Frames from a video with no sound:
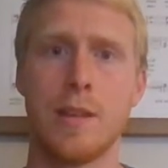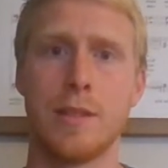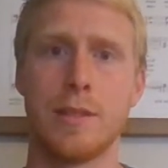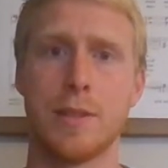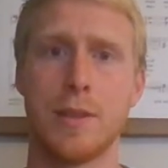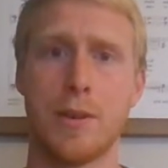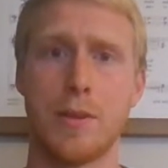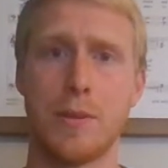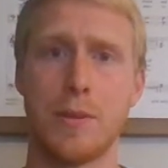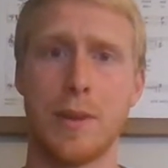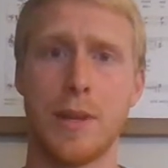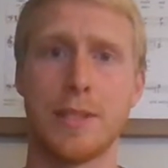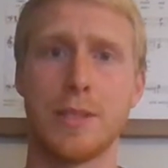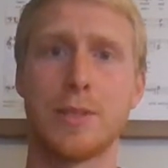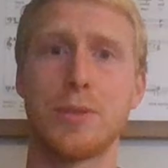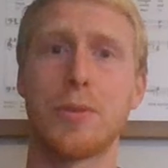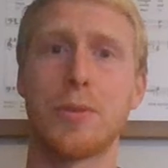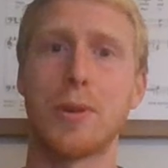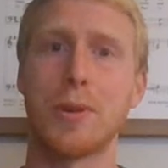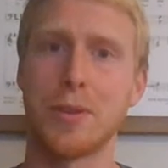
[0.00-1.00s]
So
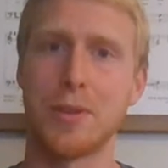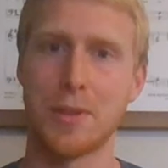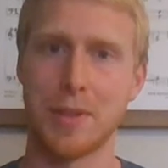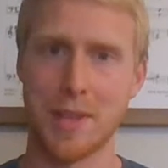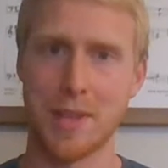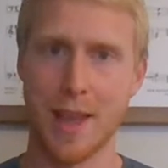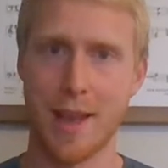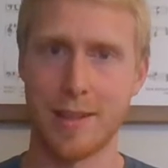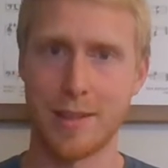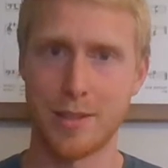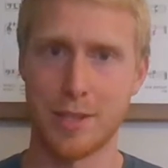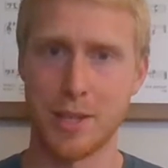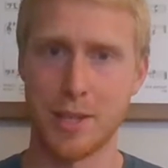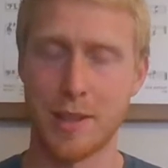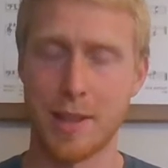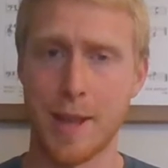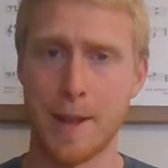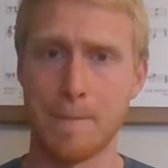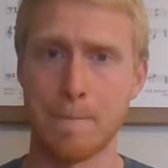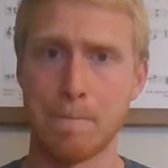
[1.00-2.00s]
historical
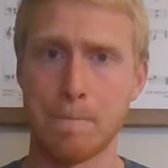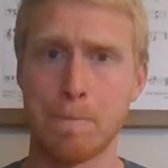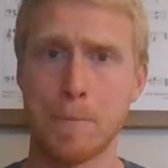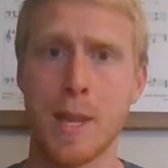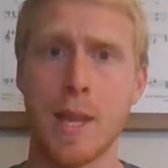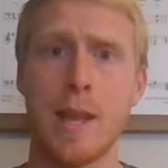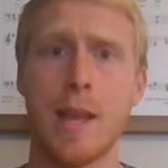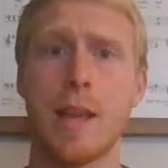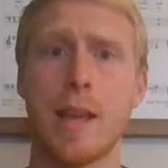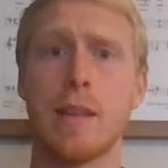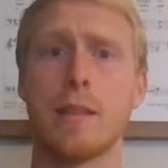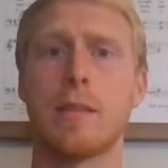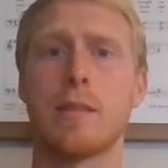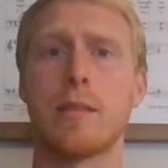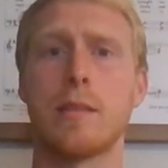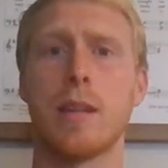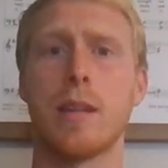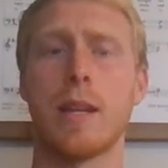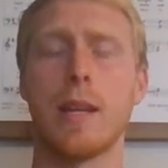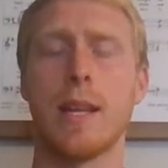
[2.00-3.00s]
theology, then, is
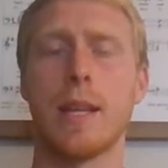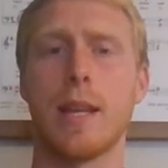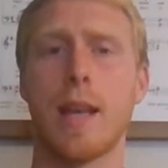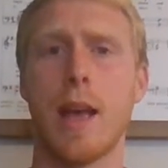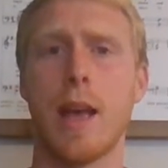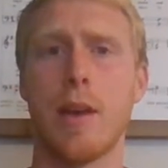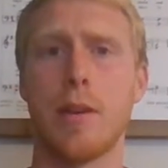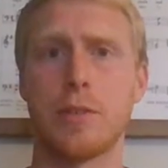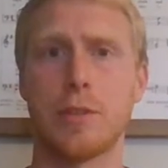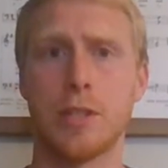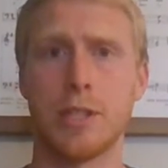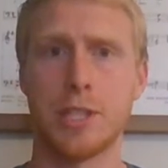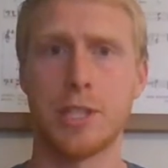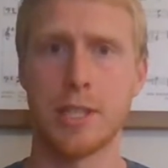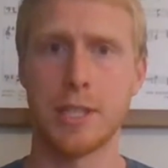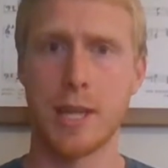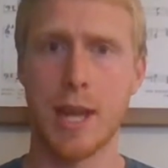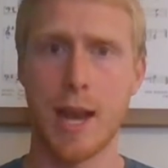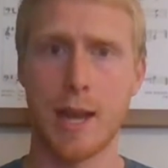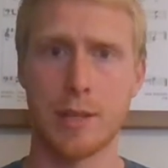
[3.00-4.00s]
studying how
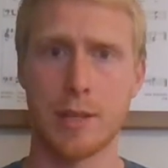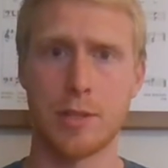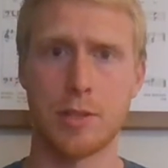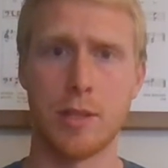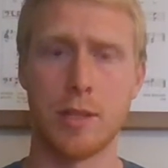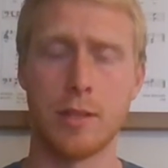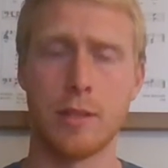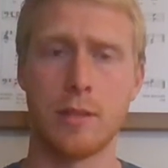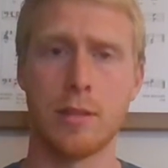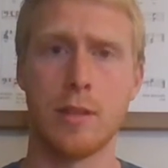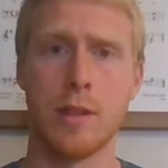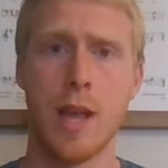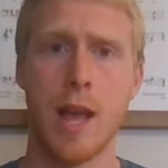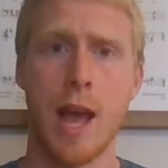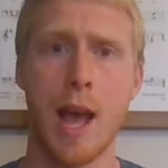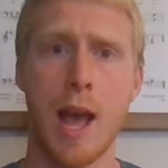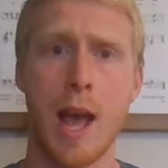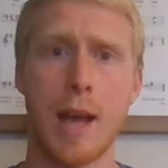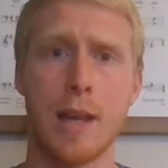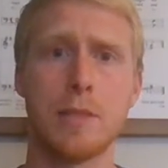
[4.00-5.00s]
Christian doctrine
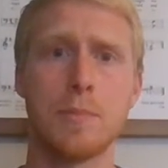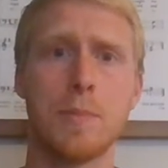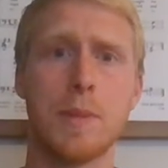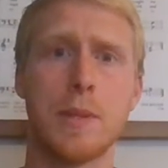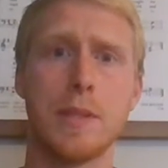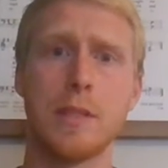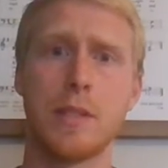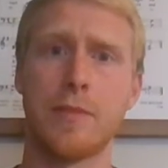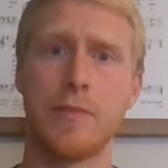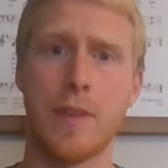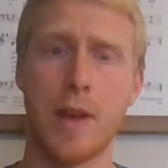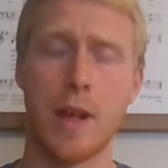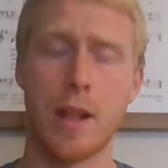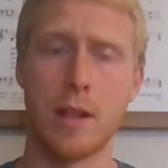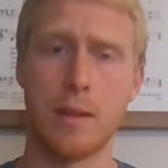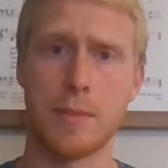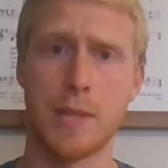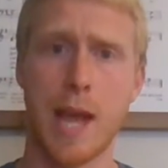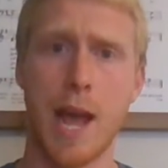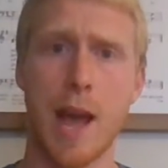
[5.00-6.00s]
has been
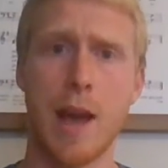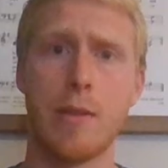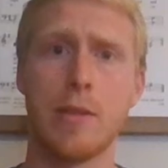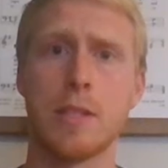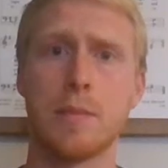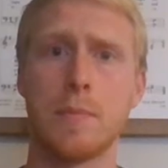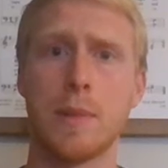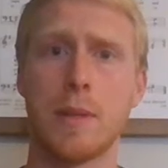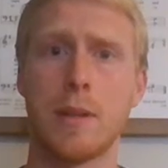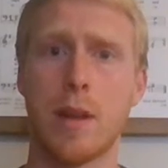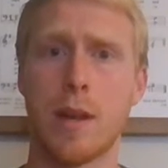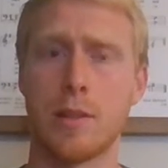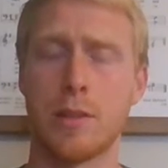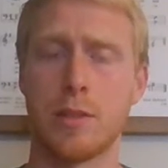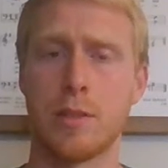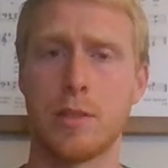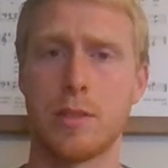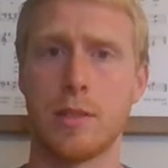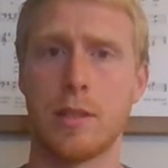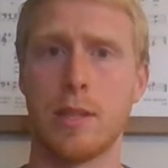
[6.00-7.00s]
developed, how it's been
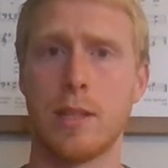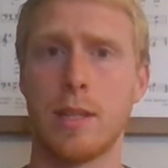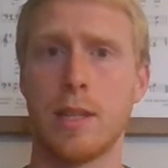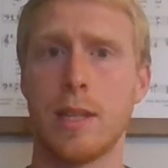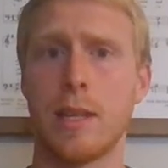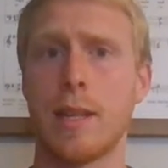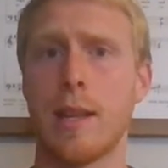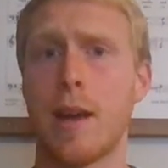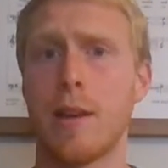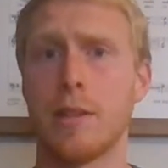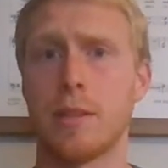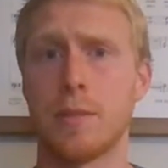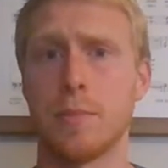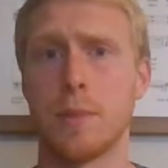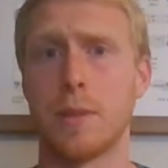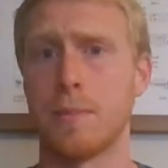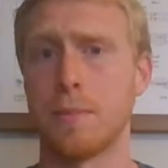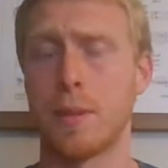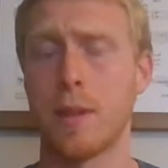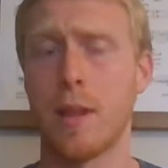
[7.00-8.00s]
understood, and how it's
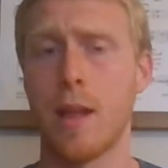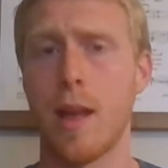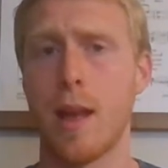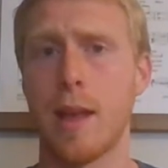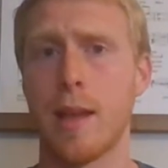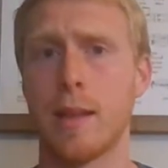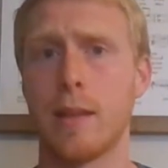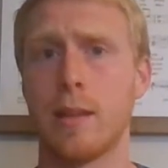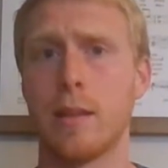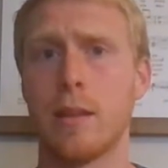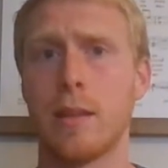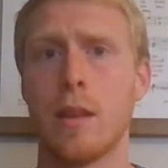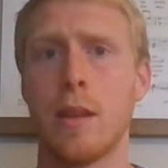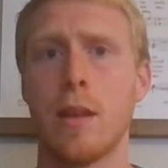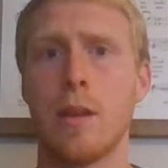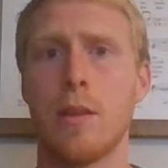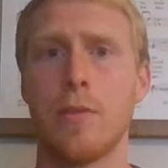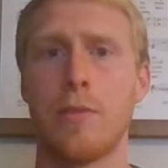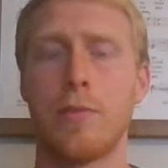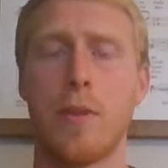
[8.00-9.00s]
been applied
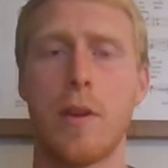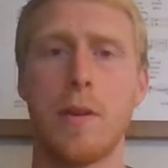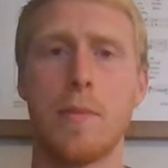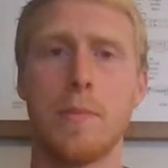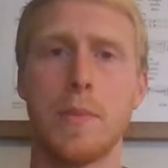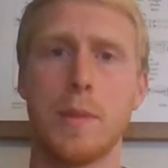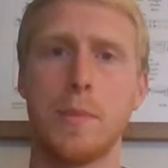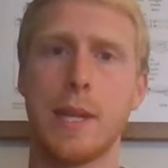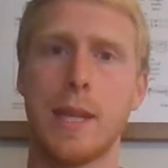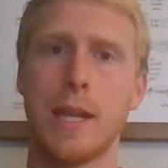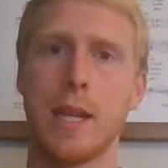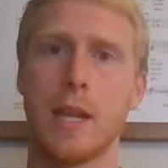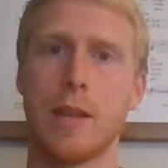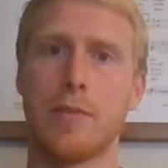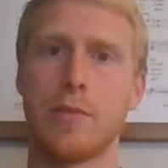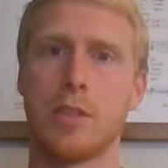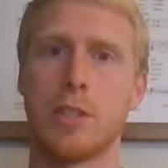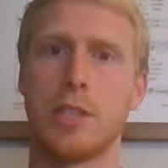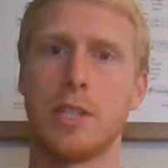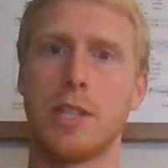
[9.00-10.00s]
from the beginning
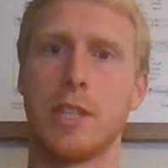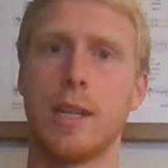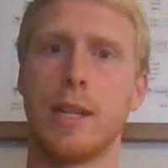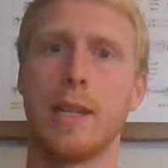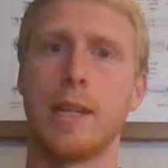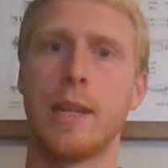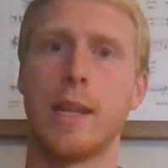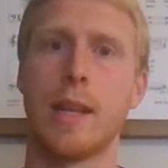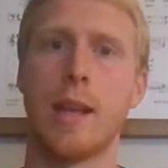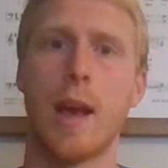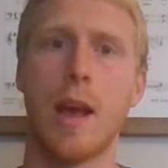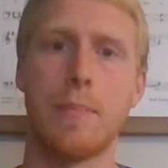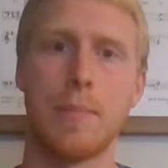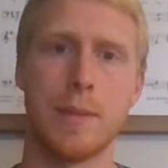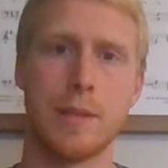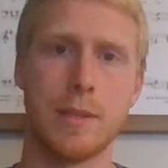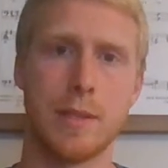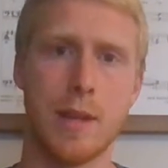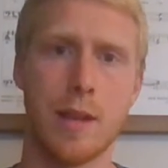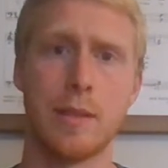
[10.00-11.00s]
of Christianity
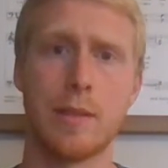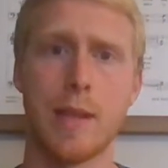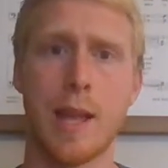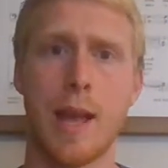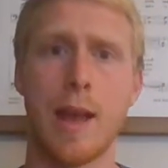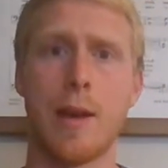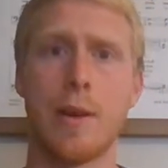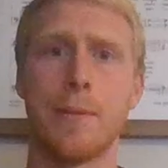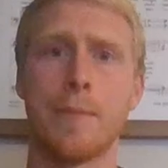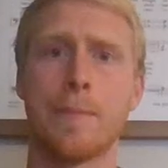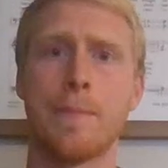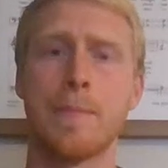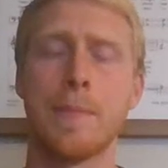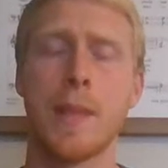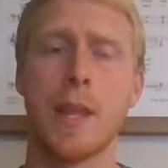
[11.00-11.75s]
up until now.